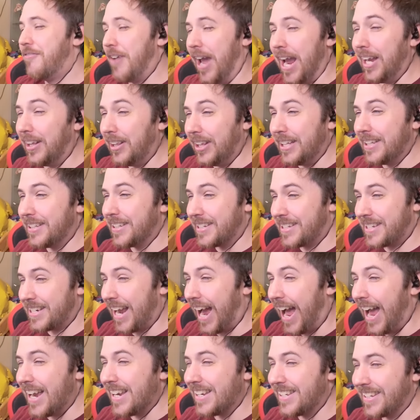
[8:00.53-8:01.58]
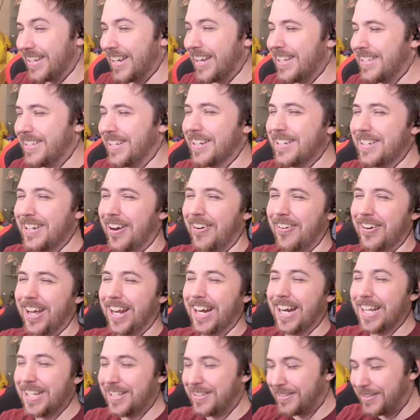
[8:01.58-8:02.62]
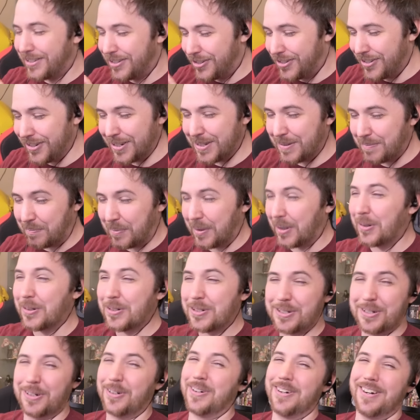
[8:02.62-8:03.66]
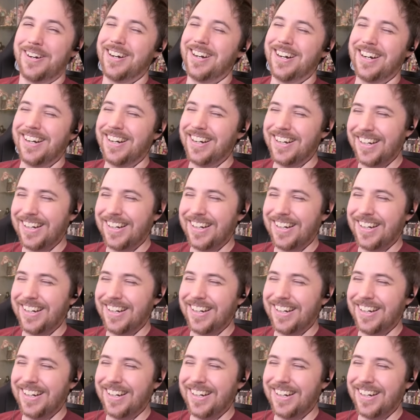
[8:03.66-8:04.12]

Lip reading: Veilly disguised as a donut. It's just pure sugar.